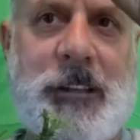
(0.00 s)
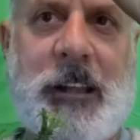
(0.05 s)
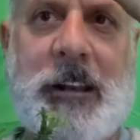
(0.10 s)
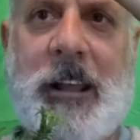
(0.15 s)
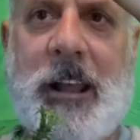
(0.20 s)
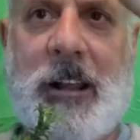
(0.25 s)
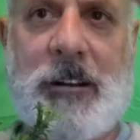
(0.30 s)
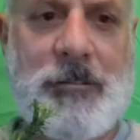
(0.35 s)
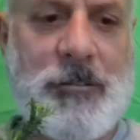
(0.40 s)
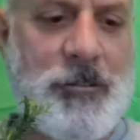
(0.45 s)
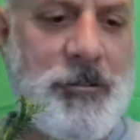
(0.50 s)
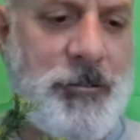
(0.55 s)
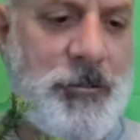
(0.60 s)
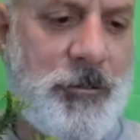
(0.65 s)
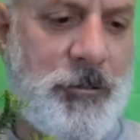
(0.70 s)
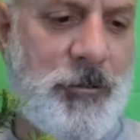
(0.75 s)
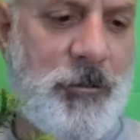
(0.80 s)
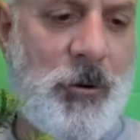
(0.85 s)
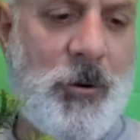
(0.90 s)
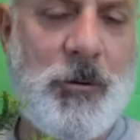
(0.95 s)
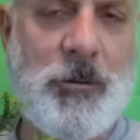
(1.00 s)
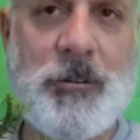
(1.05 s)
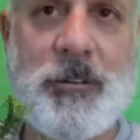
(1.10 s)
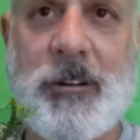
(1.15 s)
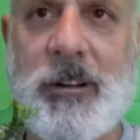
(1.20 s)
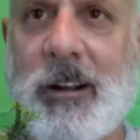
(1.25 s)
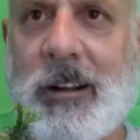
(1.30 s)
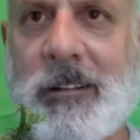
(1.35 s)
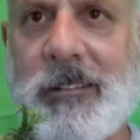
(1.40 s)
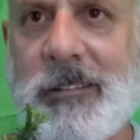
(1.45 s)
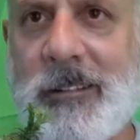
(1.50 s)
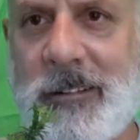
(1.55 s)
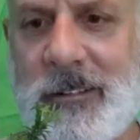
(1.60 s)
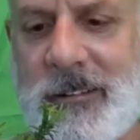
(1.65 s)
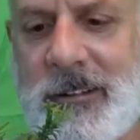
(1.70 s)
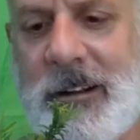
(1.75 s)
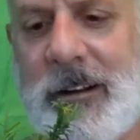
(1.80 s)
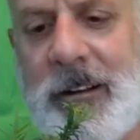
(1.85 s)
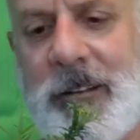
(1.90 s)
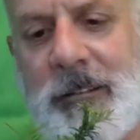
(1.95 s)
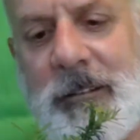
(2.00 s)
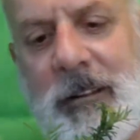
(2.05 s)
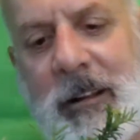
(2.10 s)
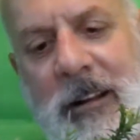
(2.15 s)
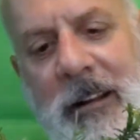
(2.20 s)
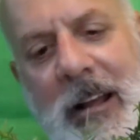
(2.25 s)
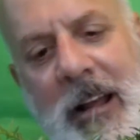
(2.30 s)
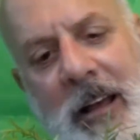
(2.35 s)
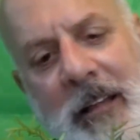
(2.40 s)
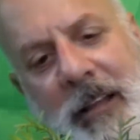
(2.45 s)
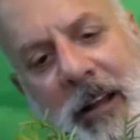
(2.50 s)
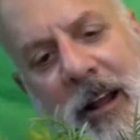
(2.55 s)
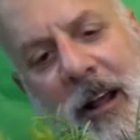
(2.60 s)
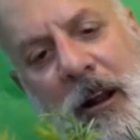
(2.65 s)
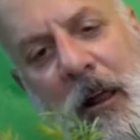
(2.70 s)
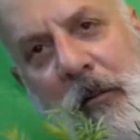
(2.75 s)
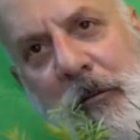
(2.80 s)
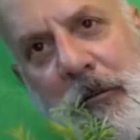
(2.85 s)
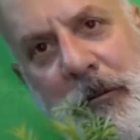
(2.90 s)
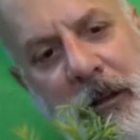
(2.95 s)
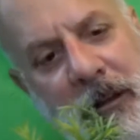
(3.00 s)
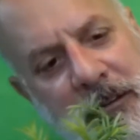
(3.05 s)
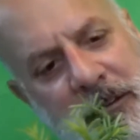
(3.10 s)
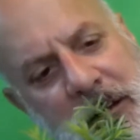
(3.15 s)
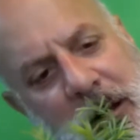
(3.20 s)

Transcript: teenagers or they're older, they're like, yeah, they got other things